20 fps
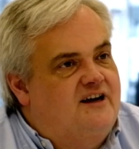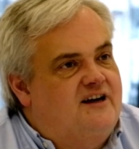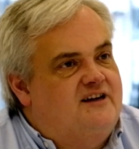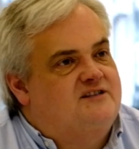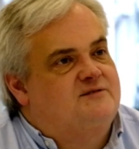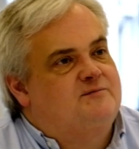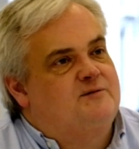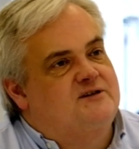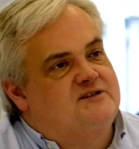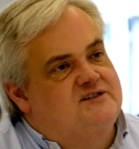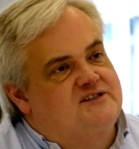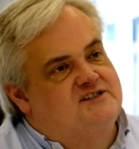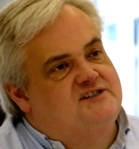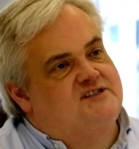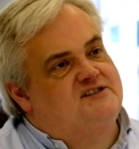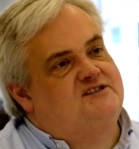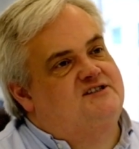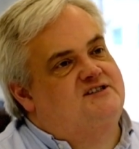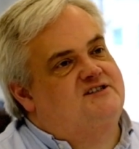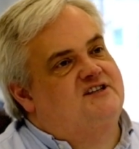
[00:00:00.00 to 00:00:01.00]
I suppose this
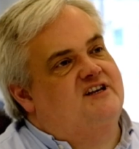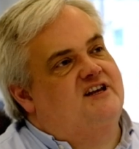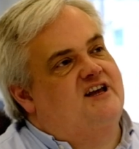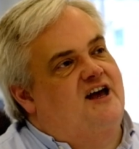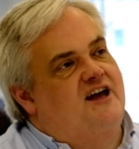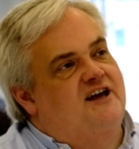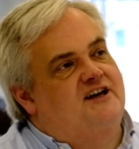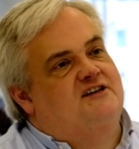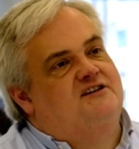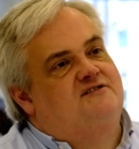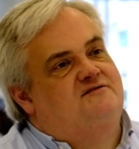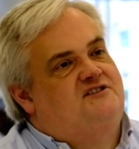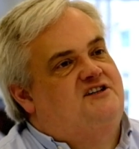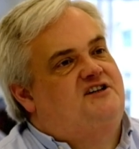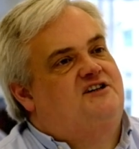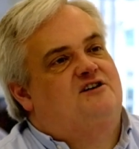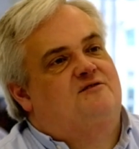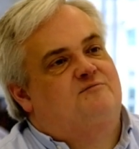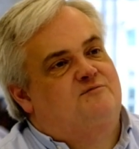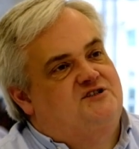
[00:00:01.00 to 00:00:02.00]
is kind of
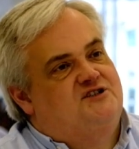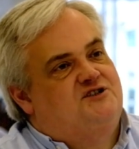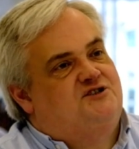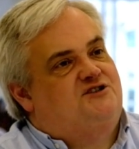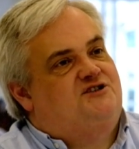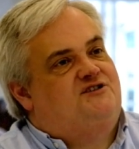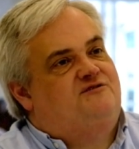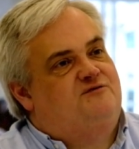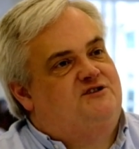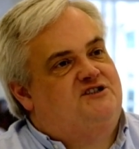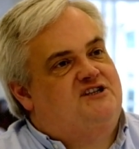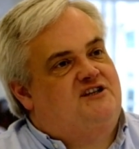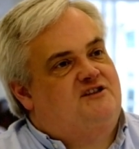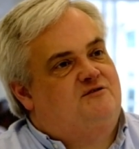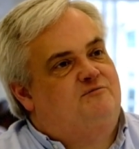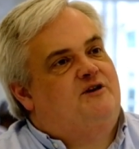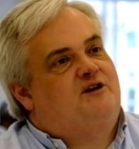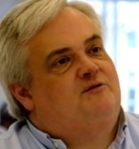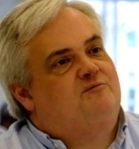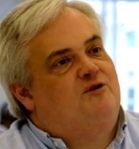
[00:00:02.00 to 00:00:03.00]
decomposition if we take
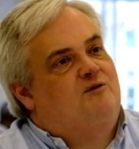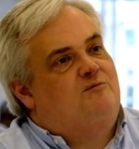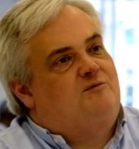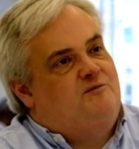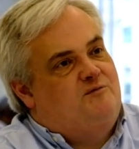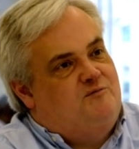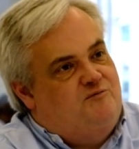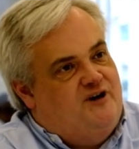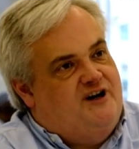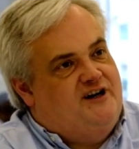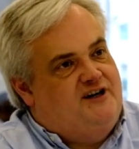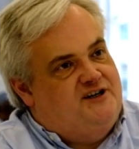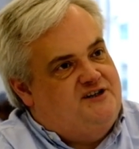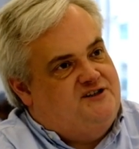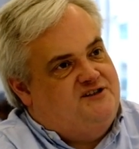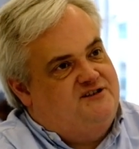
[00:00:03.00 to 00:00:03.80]
the big problem and break it.